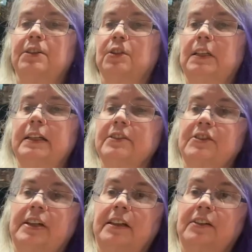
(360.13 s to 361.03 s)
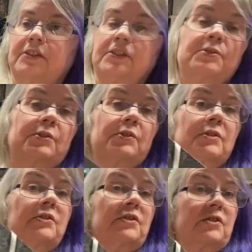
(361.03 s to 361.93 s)
earliest days, this
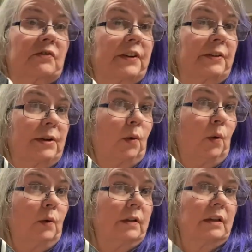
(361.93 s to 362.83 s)
is a very old